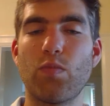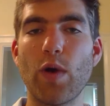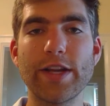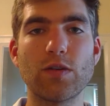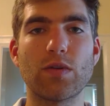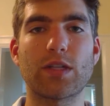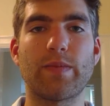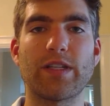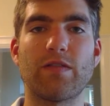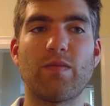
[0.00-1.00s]
way too
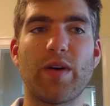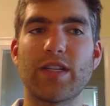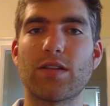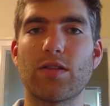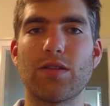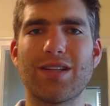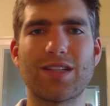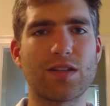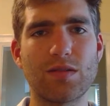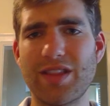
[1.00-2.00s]
expensive bicycle, and
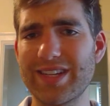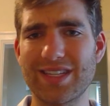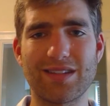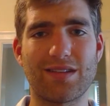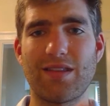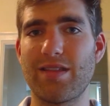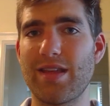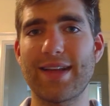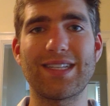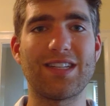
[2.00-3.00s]
this is
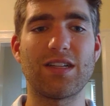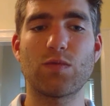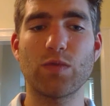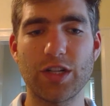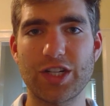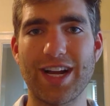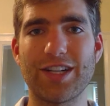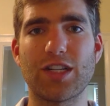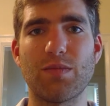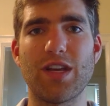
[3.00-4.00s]
SDG is really
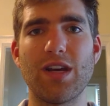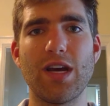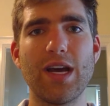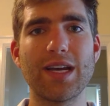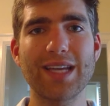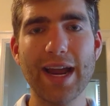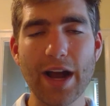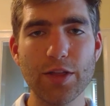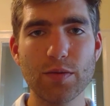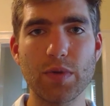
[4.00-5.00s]
challenging me. Can
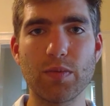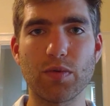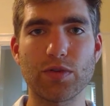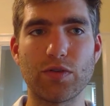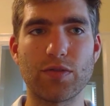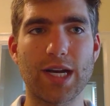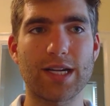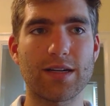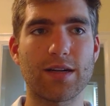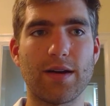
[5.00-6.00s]
other people do
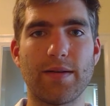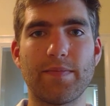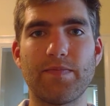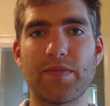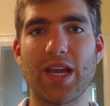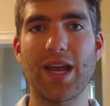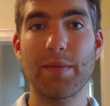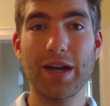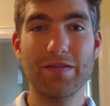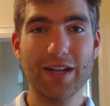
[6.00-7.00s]
that?
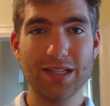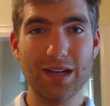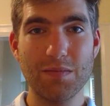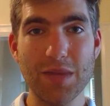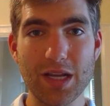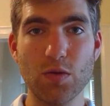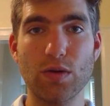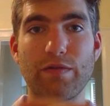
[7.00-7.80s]
Am I investing in me or